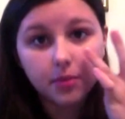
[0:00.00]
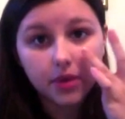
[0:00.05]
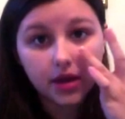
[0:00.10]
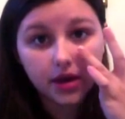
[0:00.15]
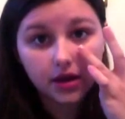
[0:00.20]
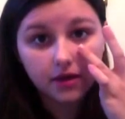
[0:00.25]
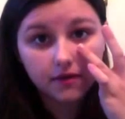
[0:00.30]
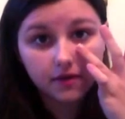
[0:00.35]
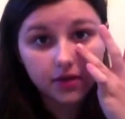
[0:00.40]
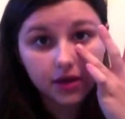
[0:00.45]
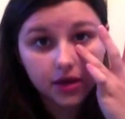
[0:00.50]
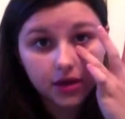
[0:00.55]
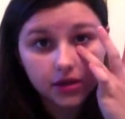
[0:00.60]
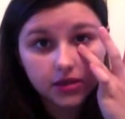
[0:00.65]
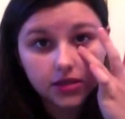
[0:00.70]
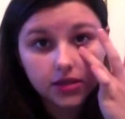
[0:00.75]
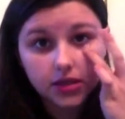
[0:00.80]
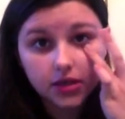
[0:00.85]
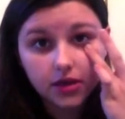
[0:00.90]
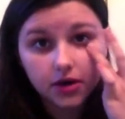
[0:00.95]
bit of the
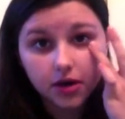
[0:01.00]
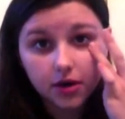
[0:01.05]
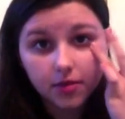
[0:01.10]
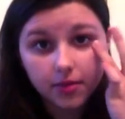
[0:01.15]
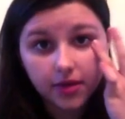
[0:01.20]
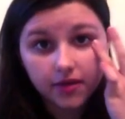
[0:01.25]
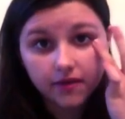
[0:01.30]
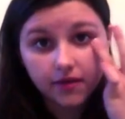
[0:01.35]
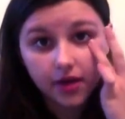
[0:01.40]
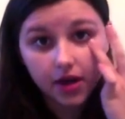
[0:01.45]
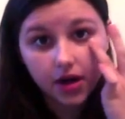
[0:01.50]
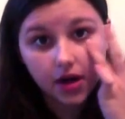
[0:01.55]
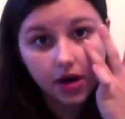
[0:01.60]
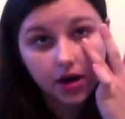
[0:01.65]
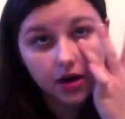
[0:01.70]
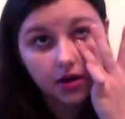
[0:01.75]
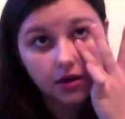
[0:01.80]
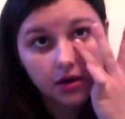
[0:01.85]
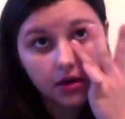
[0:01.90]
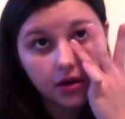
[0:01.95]
concealer on my
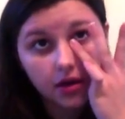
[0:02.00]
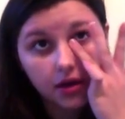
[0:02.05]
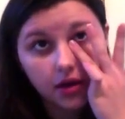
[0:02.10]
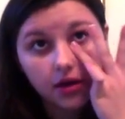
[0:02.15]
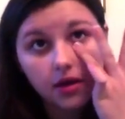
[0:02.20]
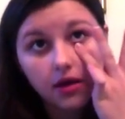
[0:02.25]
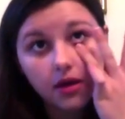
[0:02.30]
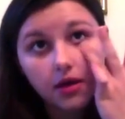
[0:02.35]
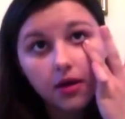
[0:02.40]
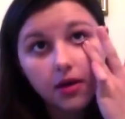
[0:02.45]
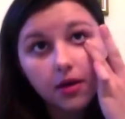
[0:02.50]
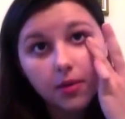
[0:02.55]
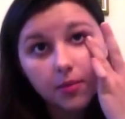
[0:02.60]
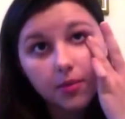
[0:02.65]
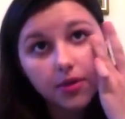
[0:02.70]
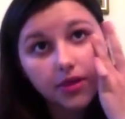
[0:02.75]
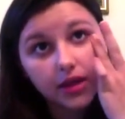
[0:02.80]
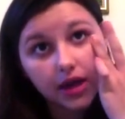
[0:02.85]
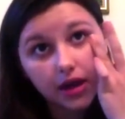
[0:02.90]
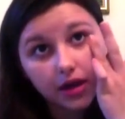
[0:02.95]
finger,
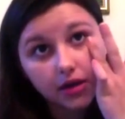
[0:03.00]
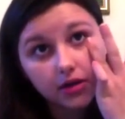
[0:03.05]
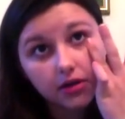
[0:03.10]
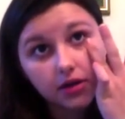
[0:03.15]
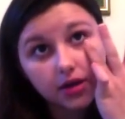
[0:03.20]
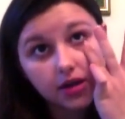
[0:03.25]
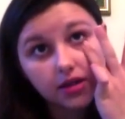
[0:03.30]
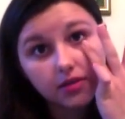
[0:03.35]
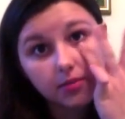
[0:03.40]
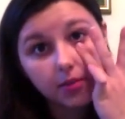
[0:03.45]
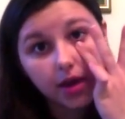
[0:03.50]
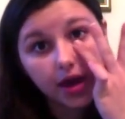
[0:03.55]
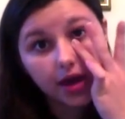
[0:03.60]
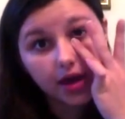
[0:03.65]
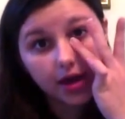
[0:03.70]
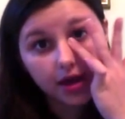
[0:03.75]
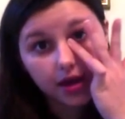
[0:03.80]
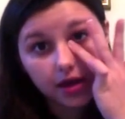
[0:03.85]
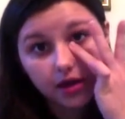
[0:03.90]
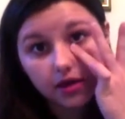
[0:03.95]
put that underneath my
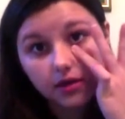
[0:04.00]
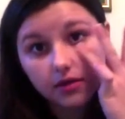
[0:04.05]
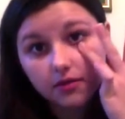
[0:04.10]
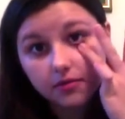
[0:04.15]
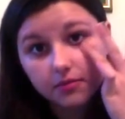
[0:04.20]
eye.